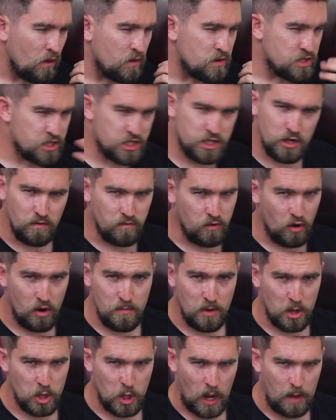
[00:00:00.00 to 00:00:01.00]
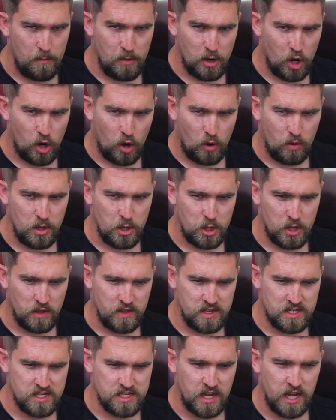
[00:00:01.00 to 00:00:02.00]
Still very much lemon and orange at
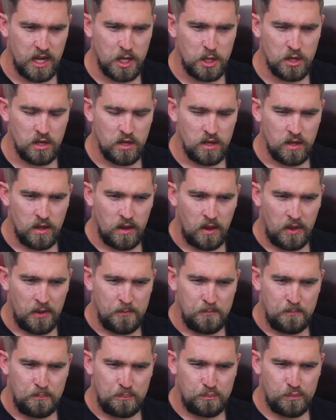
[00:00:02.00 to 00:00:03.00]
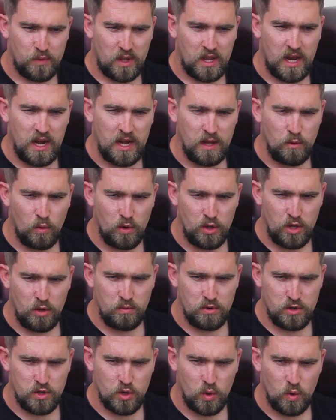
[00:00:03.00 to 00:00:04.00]
this stage. Getting what you
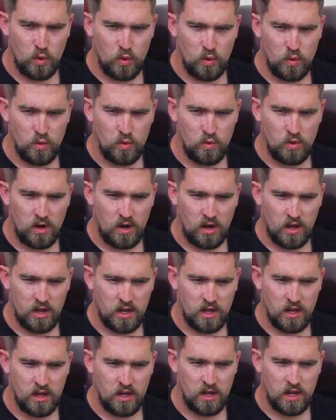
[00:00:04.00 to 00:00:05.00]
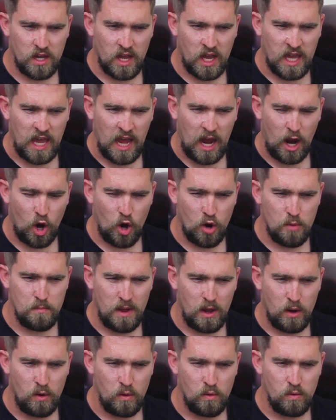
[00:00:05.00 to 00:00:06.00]
would call like a
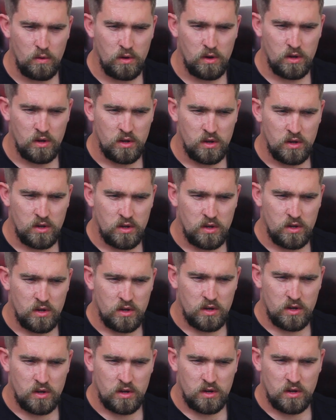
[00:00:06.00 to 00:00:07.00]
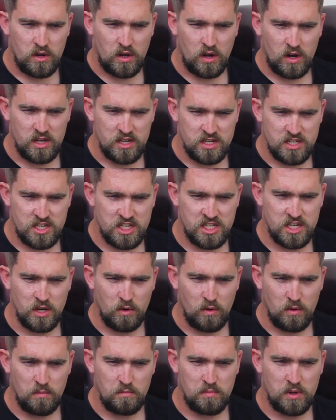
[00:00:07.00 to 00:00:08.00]
caramel, kind of like
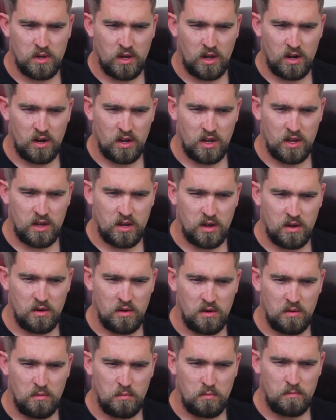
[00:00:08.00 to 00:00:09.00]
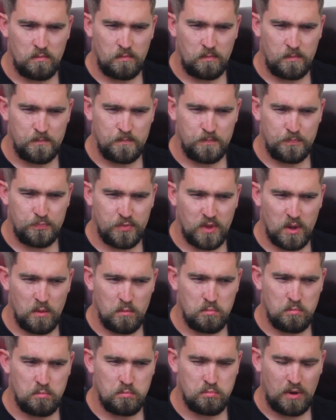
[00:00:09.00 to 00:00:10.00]
syrup, kind of like
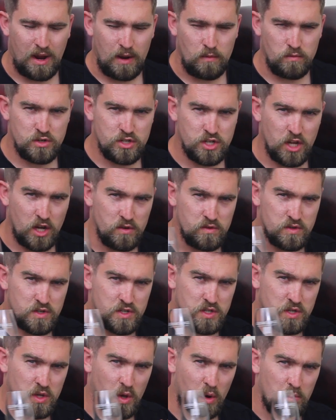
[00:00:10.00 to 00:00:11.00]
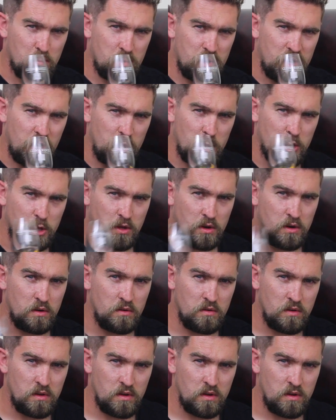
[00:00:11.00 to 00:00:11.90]
brown toast combination.